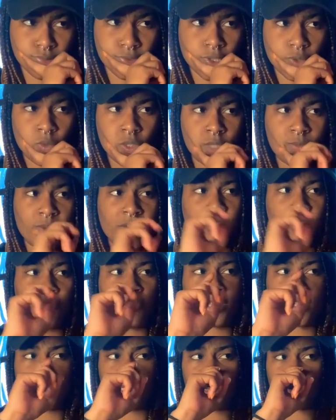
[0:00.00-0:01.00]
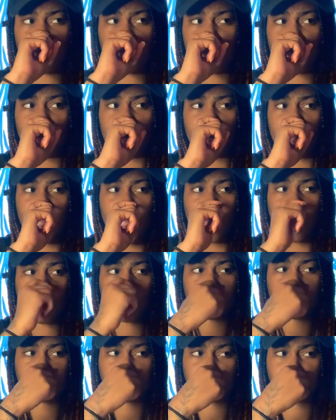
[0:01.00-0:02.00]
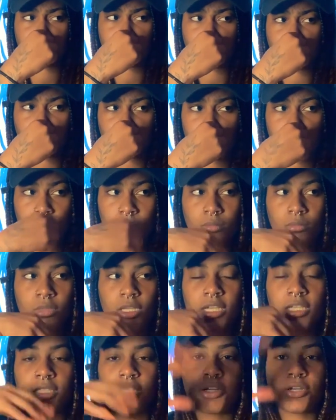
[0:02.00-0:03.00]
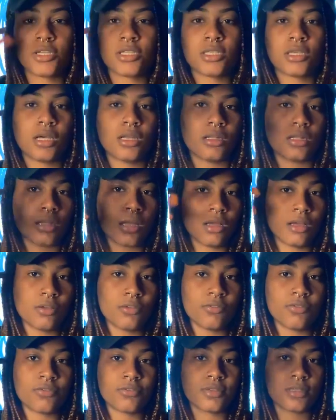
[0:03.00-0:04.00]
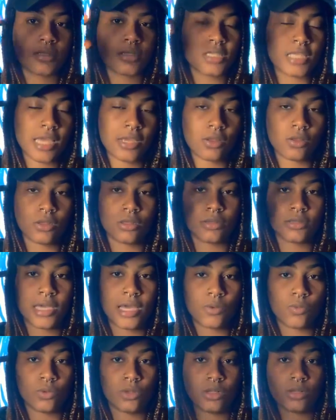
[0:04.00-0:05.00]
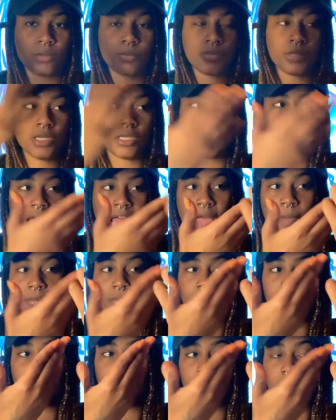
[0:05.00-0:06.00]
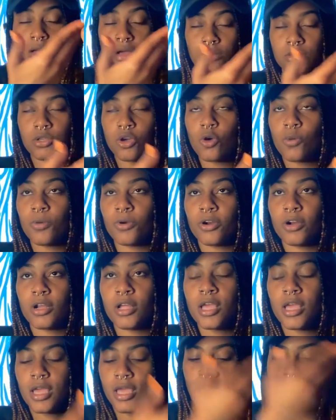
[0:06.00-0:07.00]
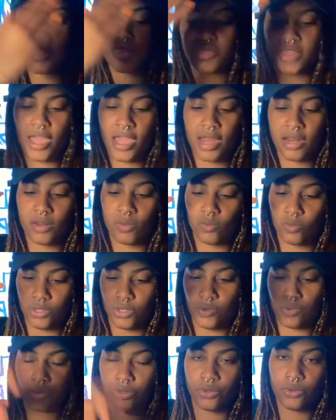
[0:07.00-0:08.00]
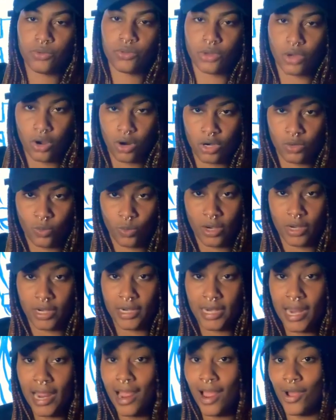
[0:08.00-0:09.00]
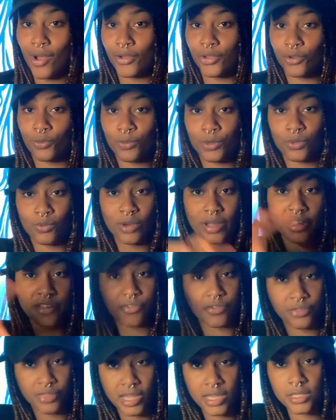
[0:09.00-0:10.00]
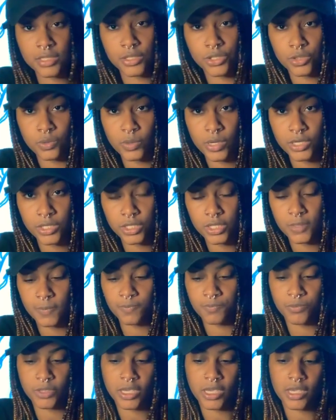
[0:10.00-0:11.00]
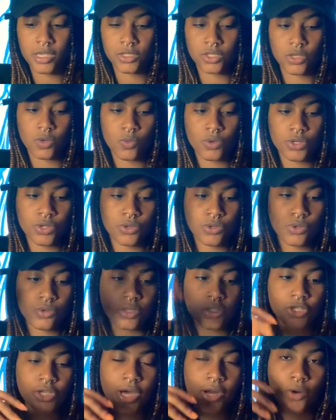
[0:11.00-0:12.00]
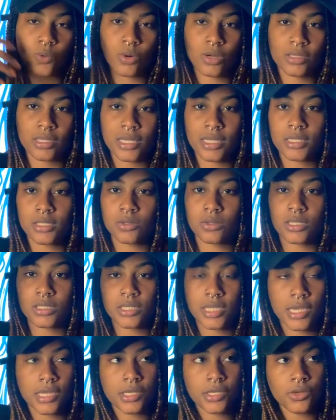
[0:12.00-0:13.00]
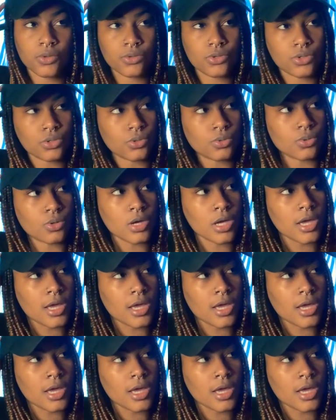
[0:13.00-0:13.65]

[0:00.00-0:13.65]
what's manifesting for you now is there's a love cycle that will be happening in October, that when you do the hard work now, you'll be ready for that situation. Okay. So when you do the shadow work that is going to take you to